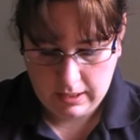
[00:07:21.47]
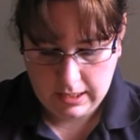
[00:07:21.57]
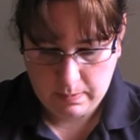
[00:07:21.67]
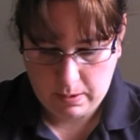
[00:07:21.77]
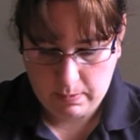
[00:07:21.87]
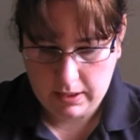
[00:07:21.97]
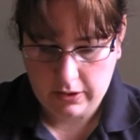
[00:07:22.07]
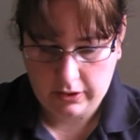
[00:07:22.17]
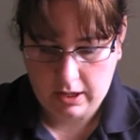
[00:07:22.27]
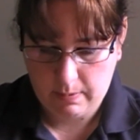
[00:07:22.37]
It's probably
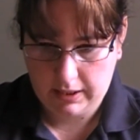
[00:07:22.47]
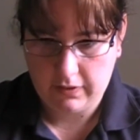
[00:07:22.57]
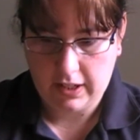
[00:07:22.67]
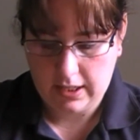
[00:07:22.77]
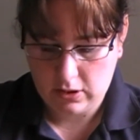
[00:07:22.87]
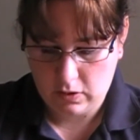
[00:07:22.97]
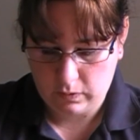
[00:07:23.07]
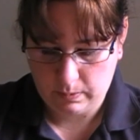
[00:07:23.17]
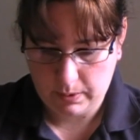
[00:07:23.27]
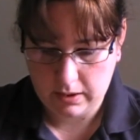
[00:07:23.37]
another coming of age
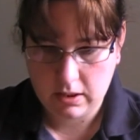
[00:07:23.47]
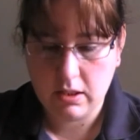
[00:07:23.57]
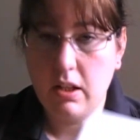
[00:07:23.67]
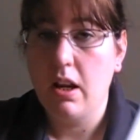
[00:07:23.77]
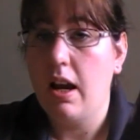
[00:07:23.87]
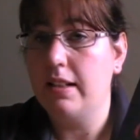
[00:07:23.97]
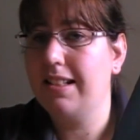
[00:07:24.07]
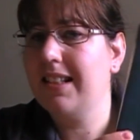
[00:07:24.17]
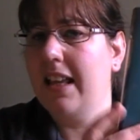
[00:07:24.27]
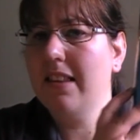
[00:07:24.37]
novel, but as I
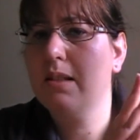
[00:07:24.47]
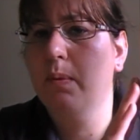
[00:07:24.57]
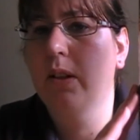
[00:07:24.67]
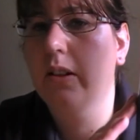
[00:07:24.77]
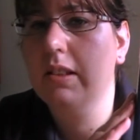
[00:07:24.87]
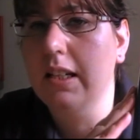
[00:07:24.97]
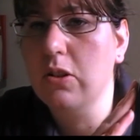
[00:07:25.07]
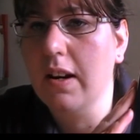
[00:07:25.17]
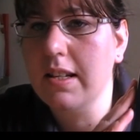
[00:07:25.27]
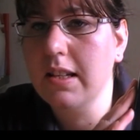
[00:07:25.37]
say, this one looks
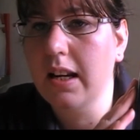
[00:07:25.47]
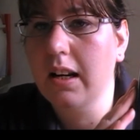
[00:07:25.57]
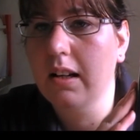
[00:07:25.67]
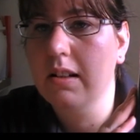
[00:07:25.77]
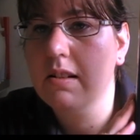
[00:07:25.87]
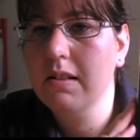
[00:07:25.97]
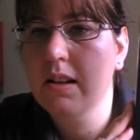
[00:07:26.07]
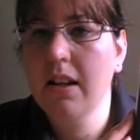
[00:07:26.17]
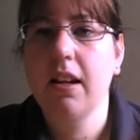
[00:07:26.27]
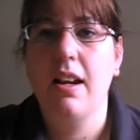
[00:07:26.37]
interesting, and
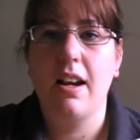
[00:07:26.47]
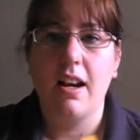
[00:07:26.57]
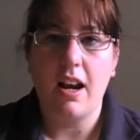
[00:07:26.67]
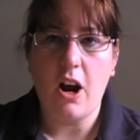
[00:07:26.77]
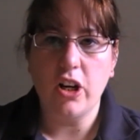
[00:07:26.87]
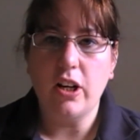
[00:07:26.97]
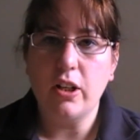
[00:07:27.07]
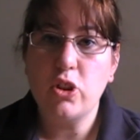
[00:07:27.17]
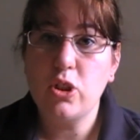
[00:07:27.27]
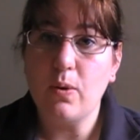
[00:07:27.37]
I
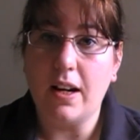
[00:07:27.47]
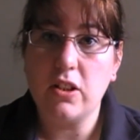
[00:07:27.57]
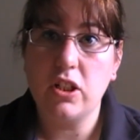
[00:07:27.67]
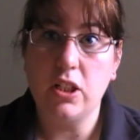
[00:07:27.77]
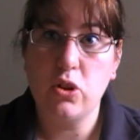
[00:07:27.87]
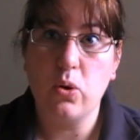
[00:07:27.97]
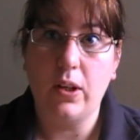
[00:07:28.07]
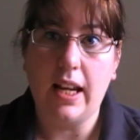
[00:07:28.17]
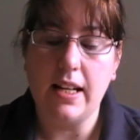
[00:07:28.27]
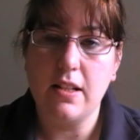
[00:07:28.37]
do actually
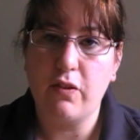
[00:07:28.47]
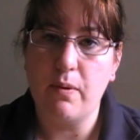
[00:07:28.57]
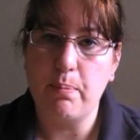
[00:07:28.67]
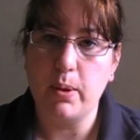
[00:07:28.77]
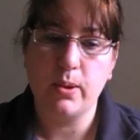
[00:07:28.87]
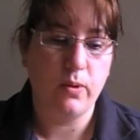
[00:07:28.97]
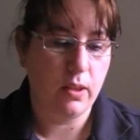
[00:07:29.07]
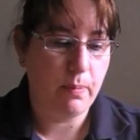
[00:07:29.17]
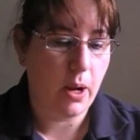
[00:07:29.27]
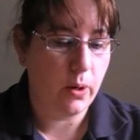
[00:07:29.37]
enjoy getting different books through
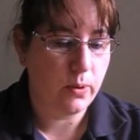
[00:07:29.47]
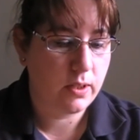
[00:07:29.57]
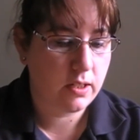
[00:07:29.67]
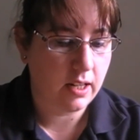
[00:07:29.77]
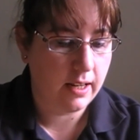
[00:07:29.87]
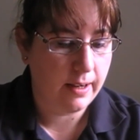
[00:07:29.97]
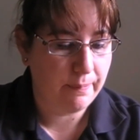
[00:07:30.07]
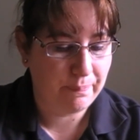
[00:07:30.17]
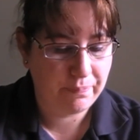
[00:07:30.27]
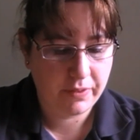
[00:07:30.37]
the post.
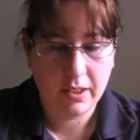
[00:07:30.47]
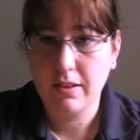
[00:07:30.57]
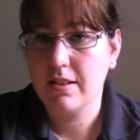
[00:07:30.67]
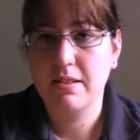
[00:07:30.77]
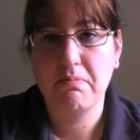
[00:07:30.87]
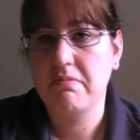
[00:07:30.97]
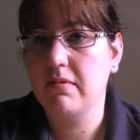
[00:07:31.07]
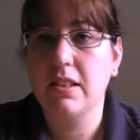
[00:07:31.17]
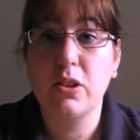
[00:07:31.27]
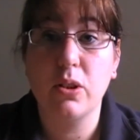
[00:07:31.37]

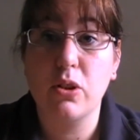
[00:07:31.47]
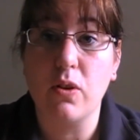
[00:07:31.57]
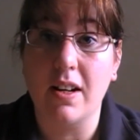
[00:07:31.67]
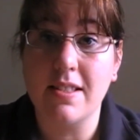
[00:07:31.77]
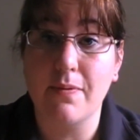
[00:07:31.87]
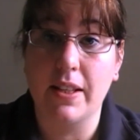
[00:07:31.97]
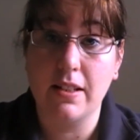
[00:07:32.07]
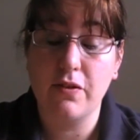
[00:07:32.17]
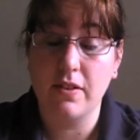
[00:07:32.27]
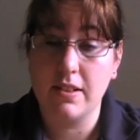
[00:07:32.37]
It's good to try something
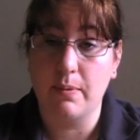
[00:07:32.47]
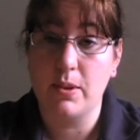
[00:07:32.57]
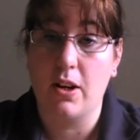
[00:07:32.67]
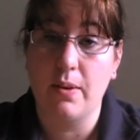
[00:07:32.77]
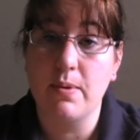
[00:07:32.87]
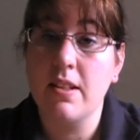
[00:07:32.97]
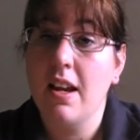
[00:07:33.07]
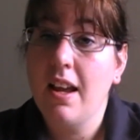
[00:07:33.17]
different sometimes.